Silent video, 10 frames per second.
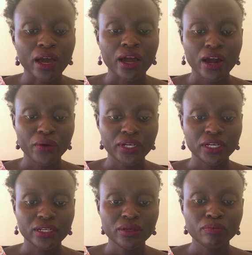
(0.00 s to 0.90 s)

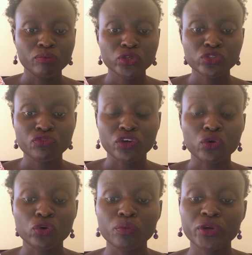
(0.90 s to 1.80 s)
Currently, most of the
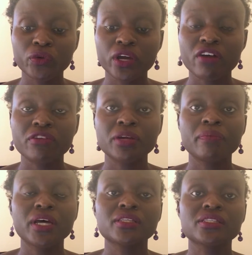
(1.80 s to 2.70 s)
economic recovery
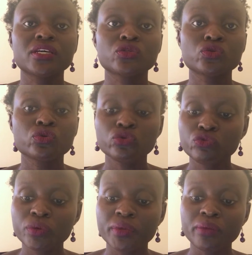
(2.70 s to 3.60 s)
plans exclude
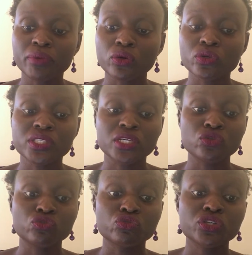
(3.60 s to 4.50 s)
women because they
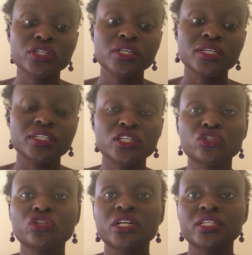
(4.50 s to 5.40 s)
do not
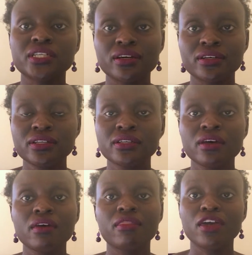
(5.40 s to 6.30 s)
intentionally target
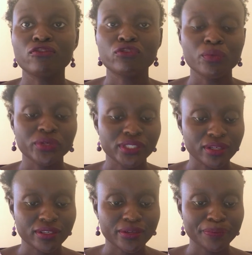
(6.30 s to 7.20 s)
the informal
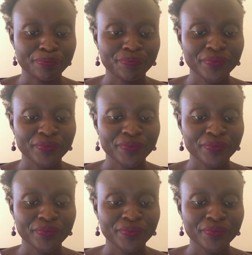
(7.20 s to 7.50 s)
sector.